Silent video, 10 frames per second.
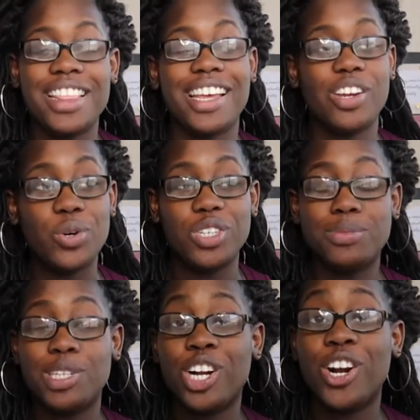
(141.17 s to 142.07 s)
that
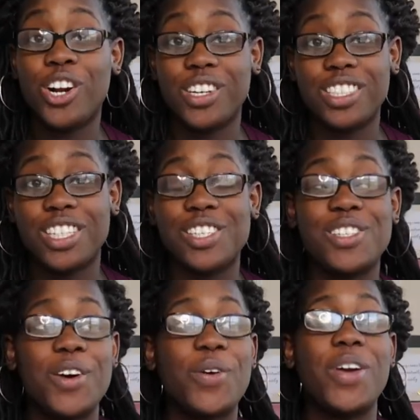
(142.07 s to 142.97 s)
engorgement hurts.
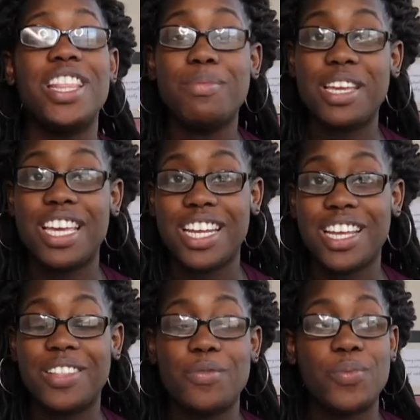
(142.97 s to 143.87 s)
So in the
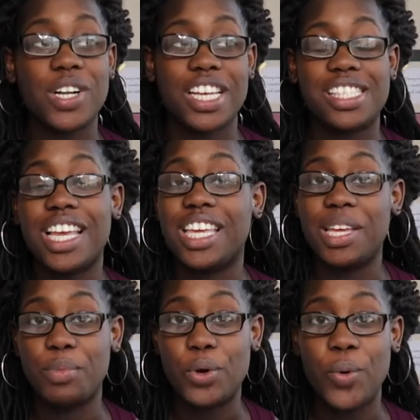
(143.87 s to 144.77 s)
beginning, when I say
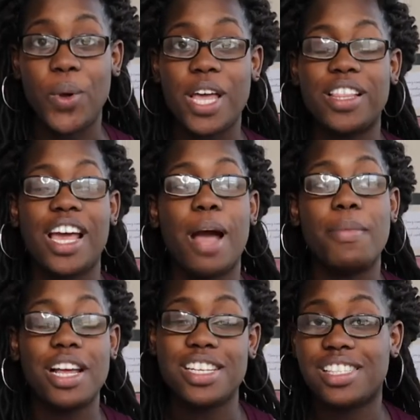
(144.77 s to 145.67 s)
keep going, like I'm
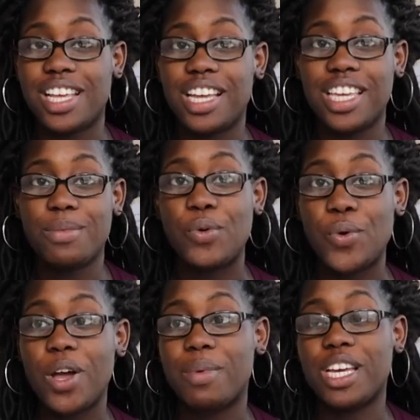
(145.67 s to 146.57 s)
not just saying keep
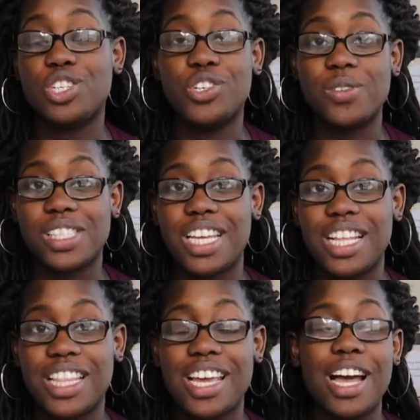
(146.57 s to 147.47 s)
going because you don't see
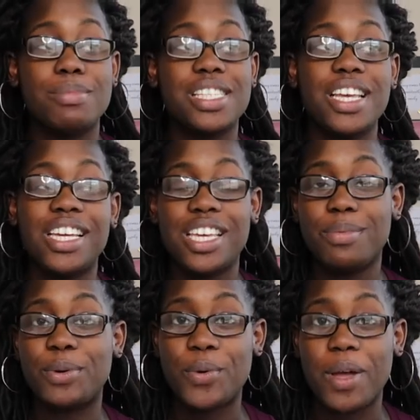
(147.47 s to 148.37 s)
anything. I'm saying
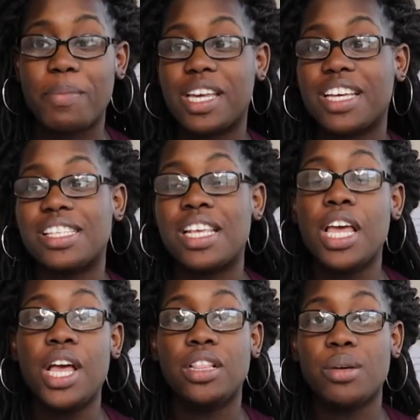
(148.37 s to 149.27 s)
keep going because
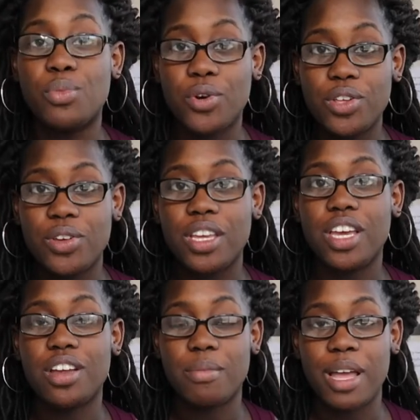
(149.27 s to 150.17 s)
the more you can
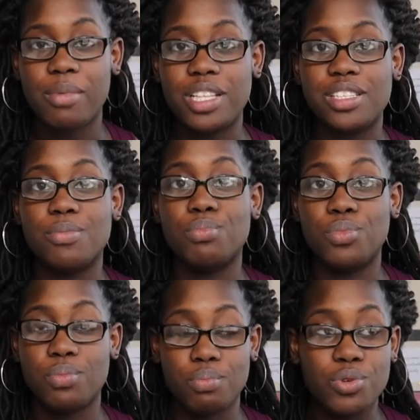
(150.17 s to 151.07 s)
get your baby to
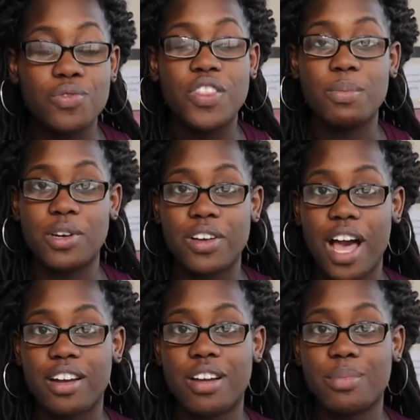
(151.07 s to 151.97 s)
move the milk
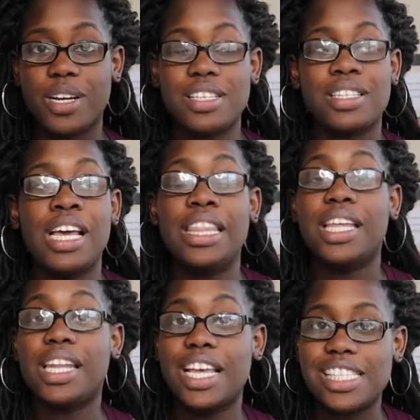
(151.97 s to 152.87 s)
out of your breast,
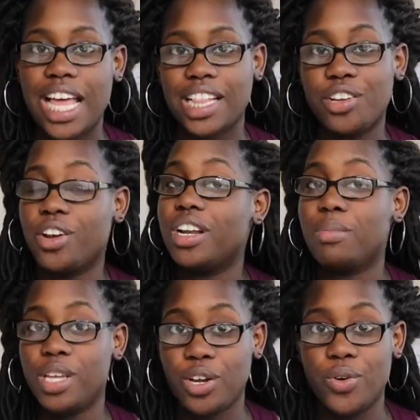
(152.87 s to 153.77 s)
the less likely you're going
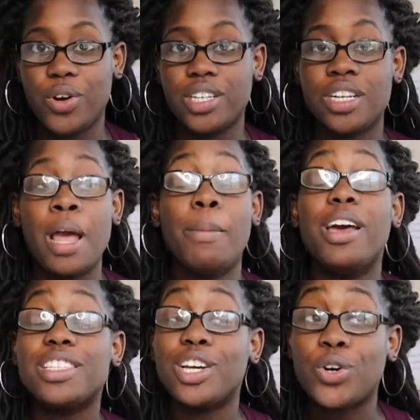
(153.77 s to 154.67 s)
to be engorged,
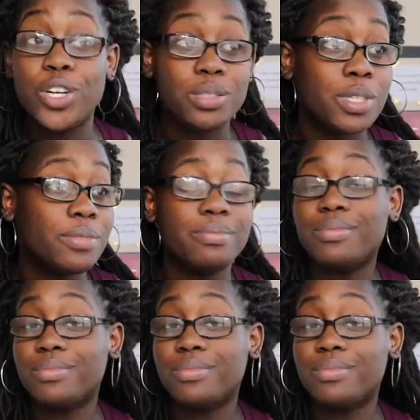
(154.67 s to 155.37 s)
because engorgement,